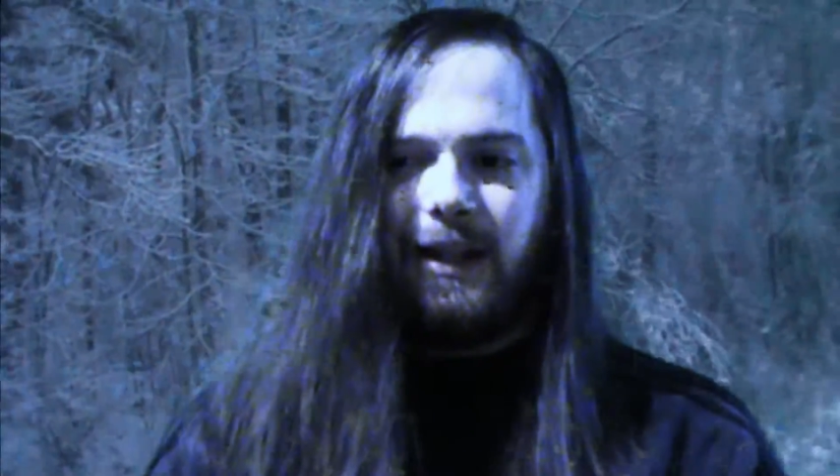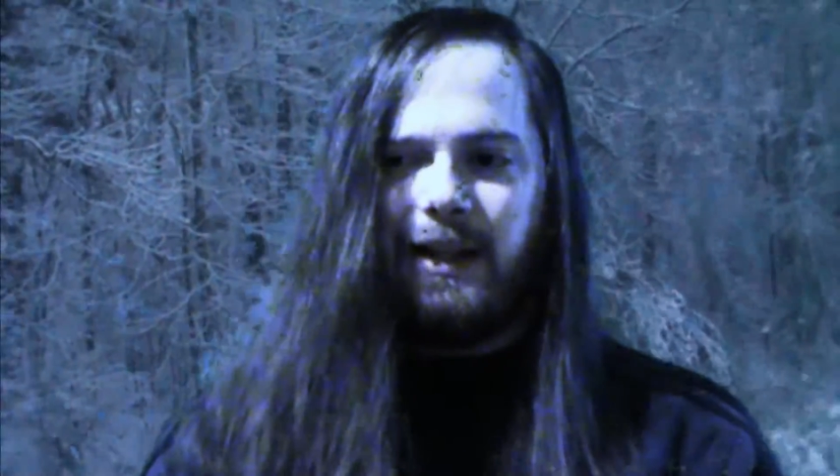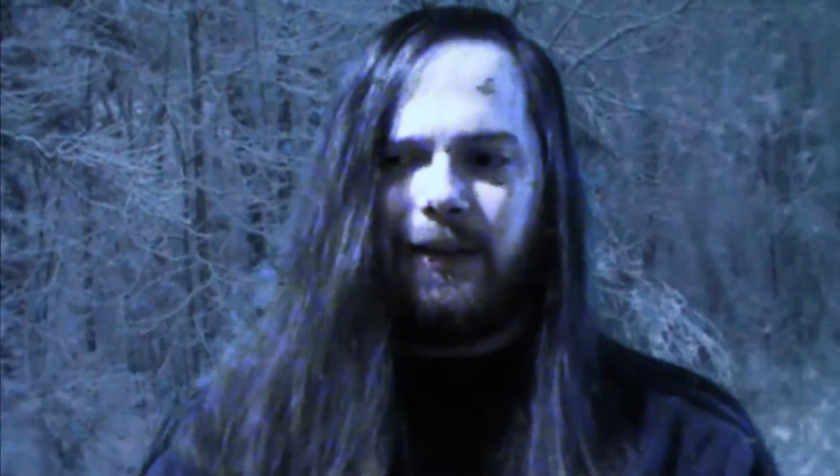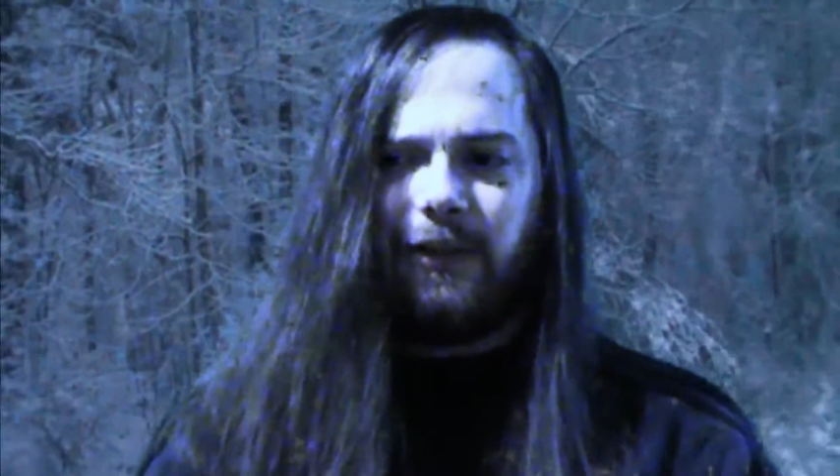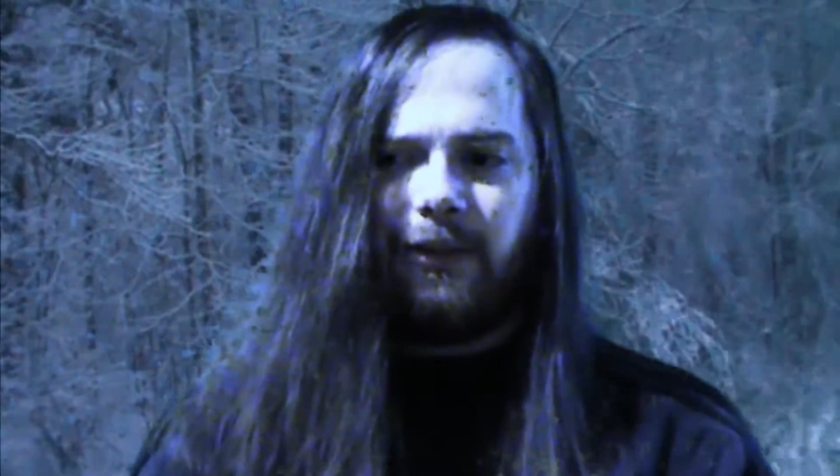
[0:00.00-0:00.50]

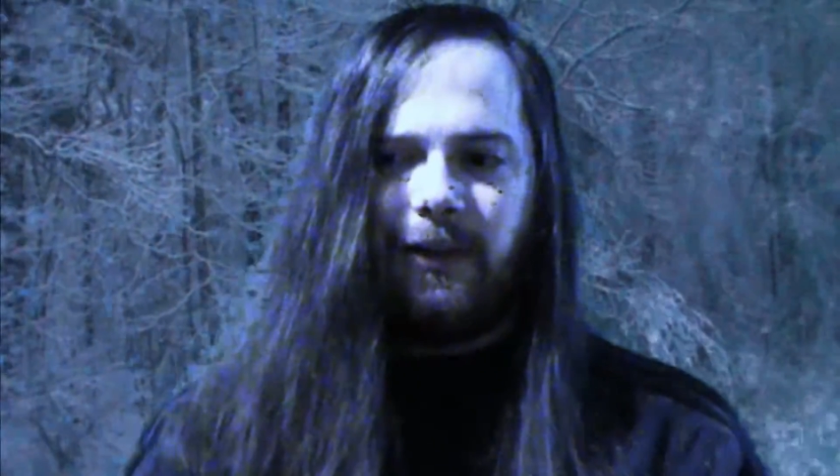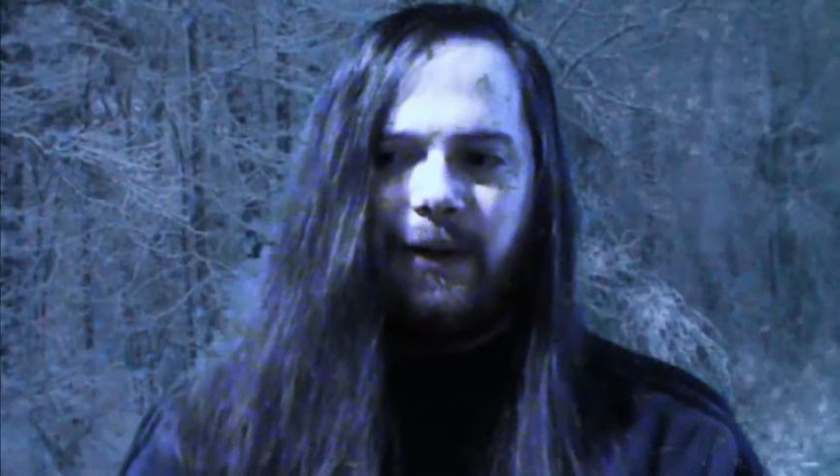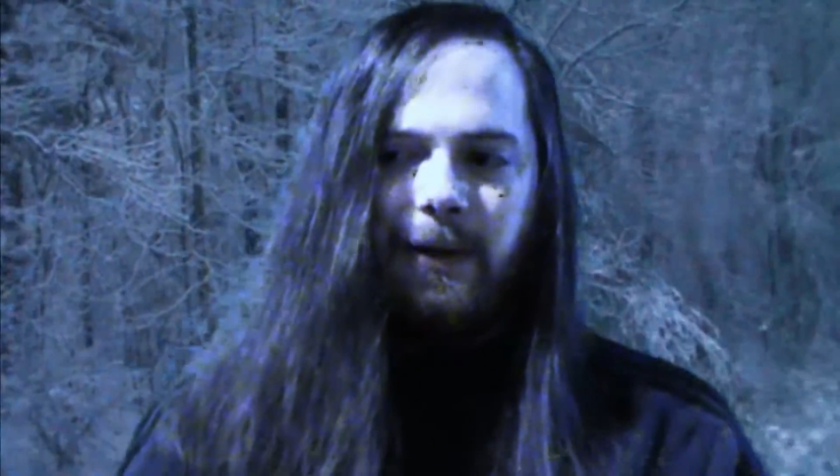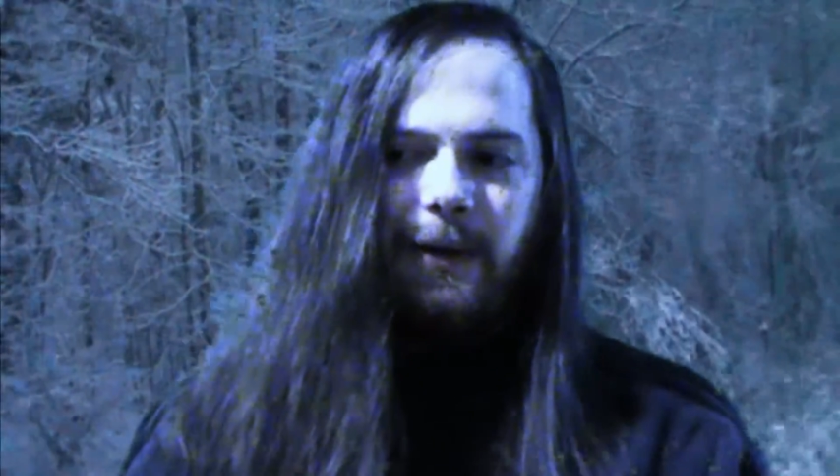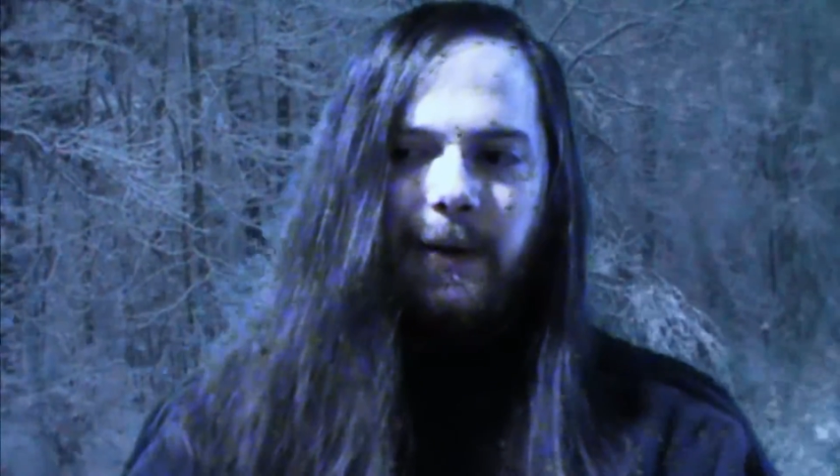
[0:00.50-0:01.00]
it's
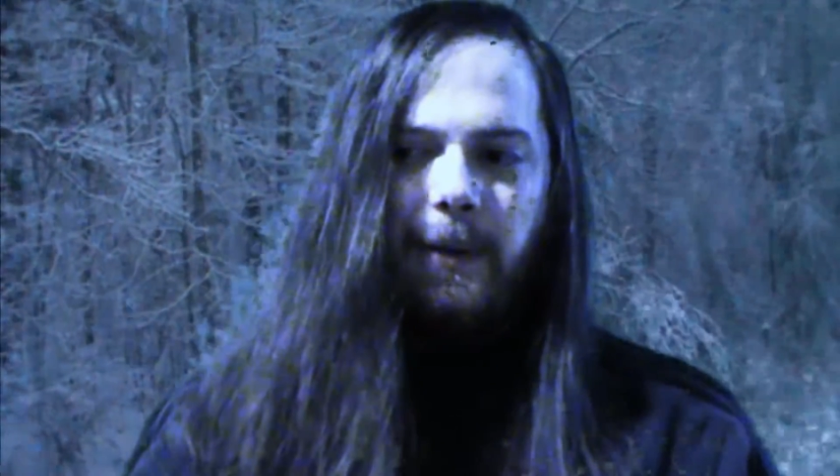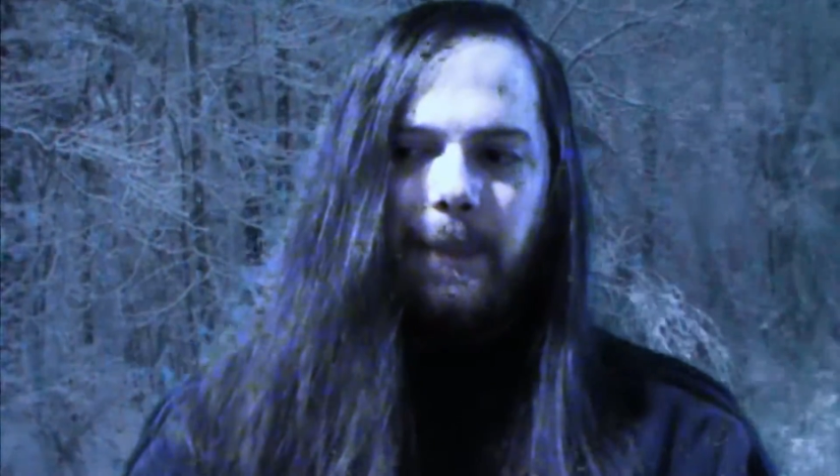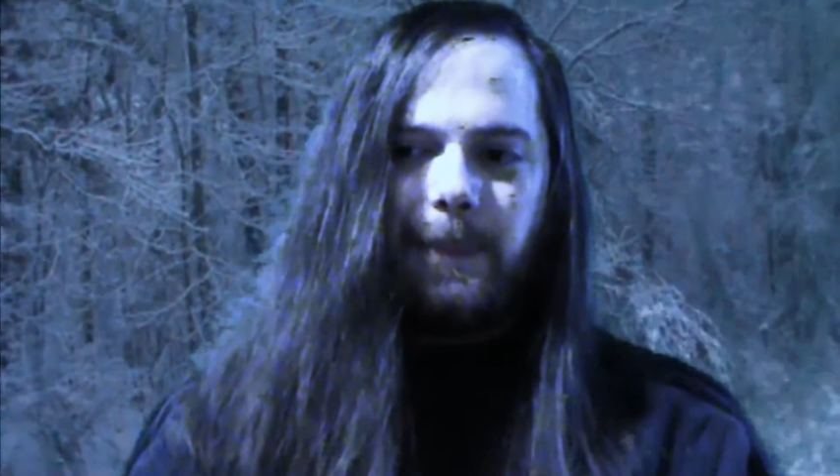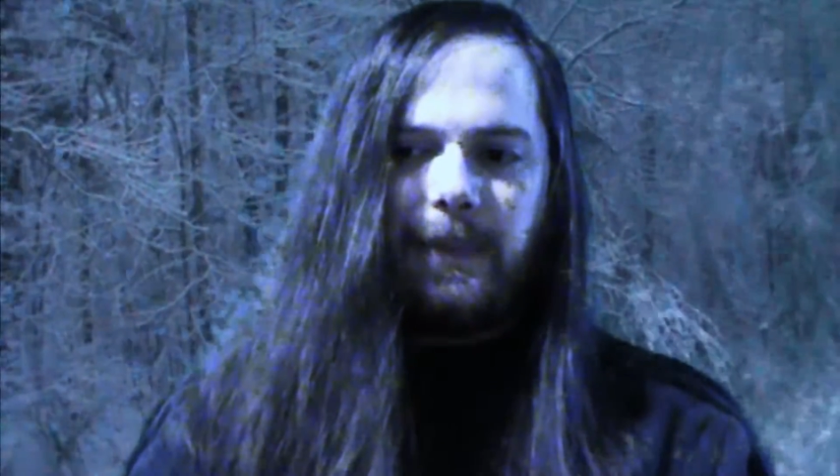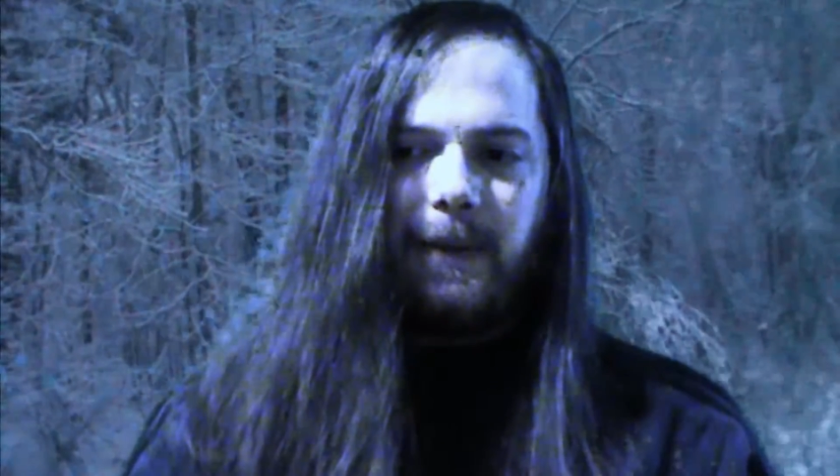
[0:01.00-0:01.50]

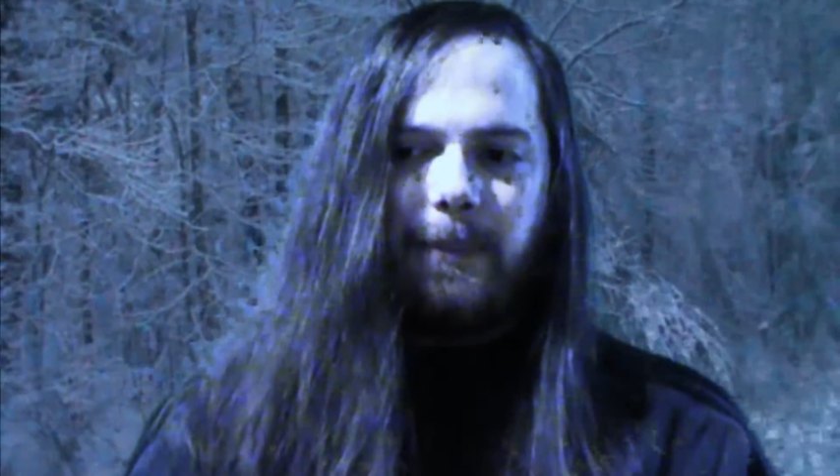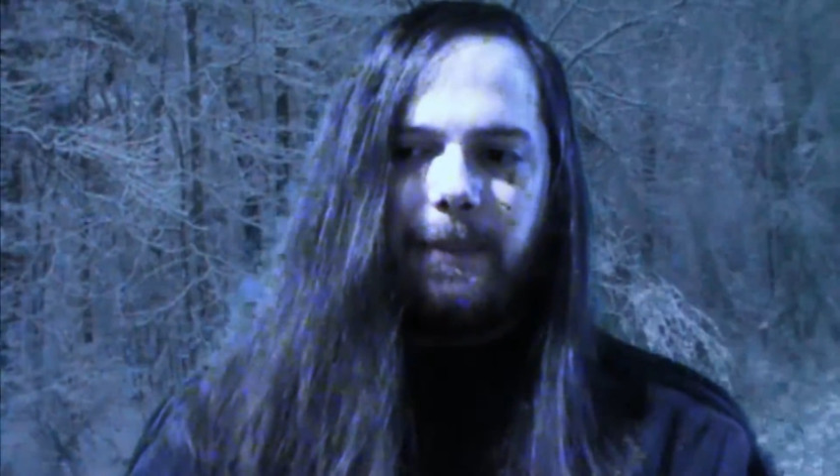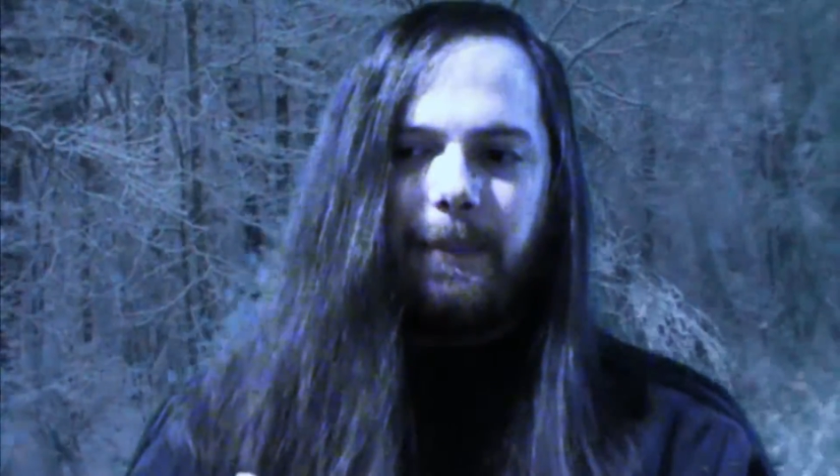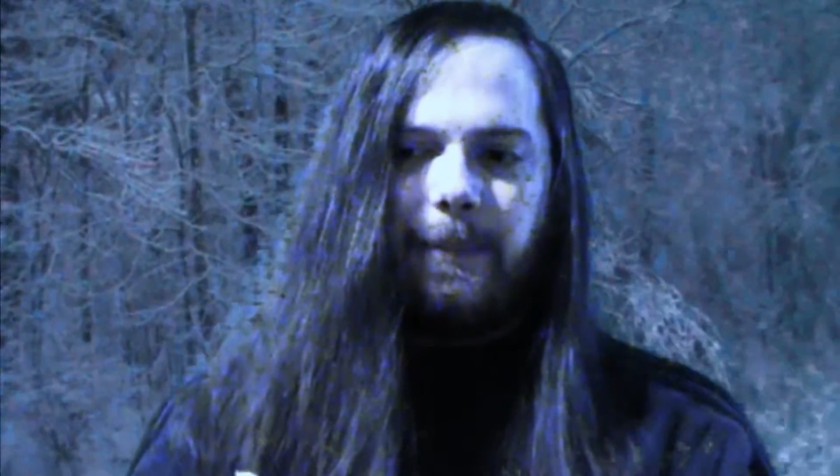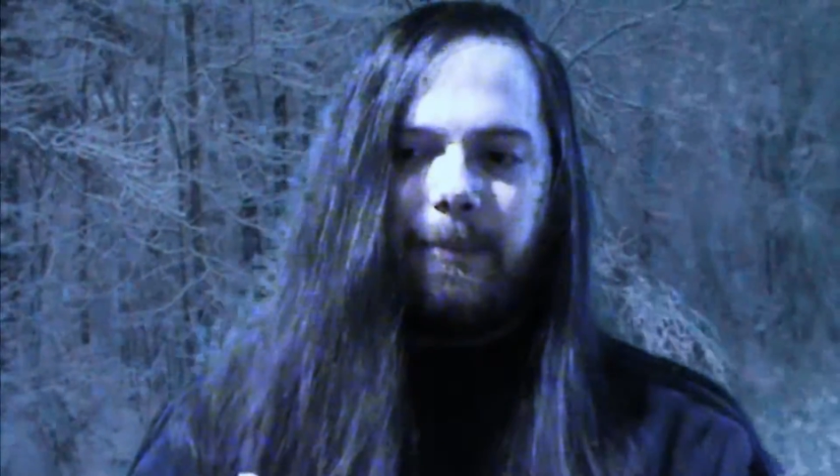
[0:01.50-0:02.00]

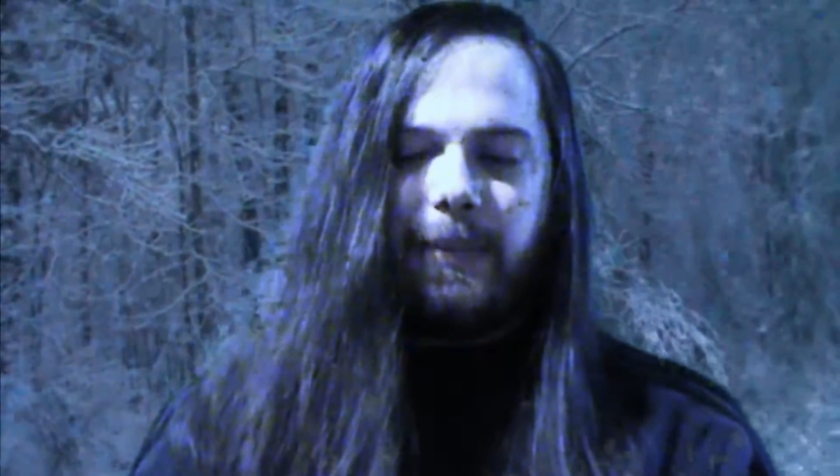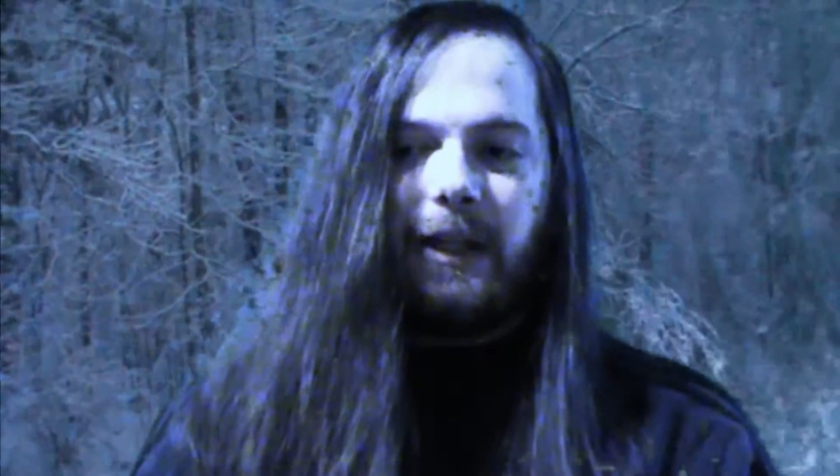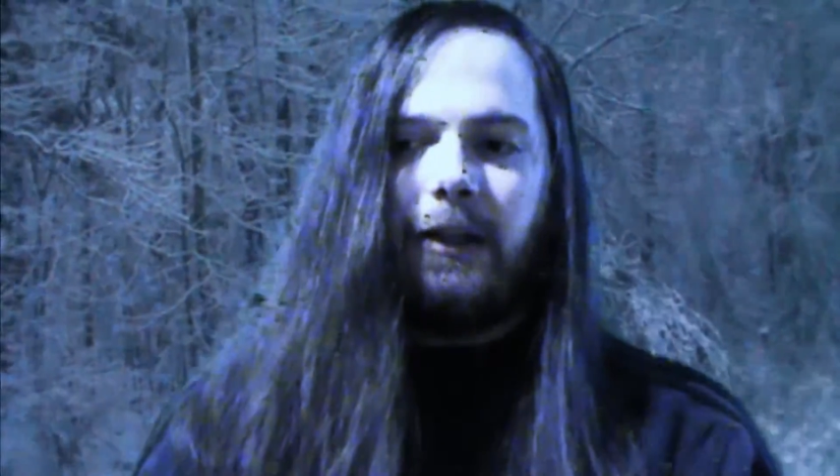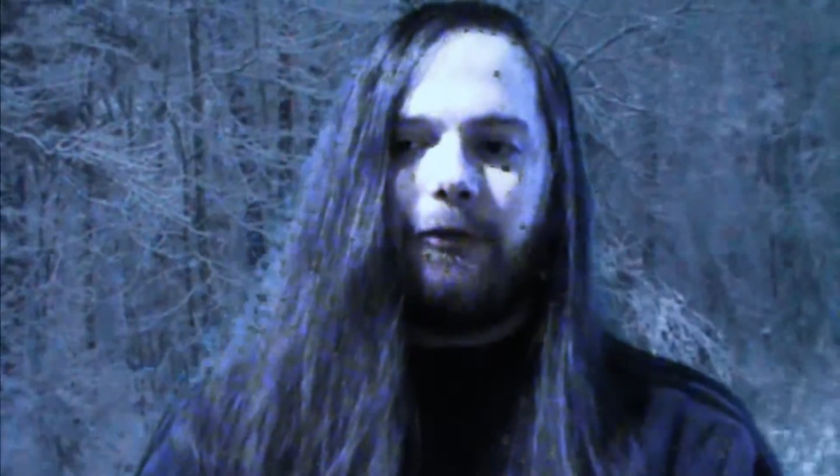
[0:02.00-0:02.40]
being